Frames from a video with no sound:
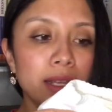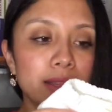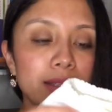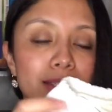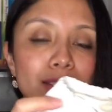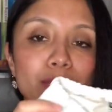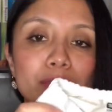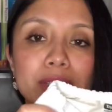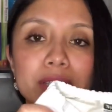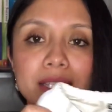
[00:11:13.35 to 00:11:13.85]

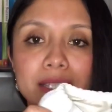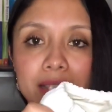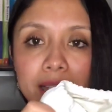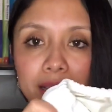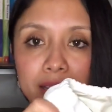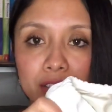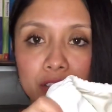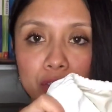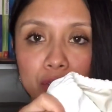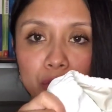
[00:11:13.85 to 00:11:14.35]
This one's a
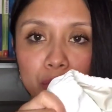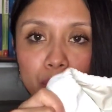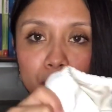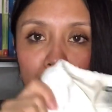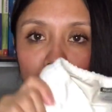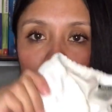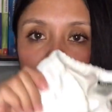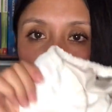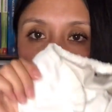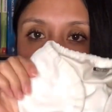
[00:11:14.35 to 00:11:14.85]
size 2.
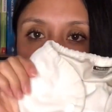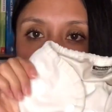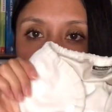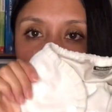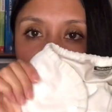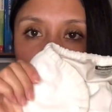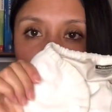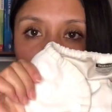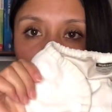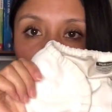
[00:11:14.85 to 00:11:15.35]
As you can see, it
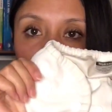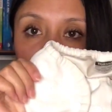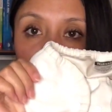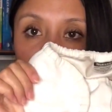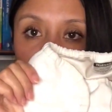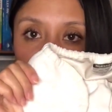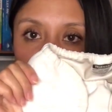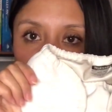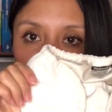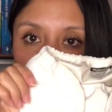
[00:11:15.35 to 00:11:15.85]
looks a little
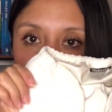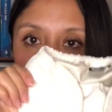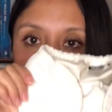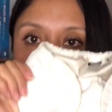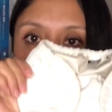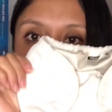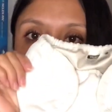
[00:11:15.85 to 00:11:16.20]
bit bigger,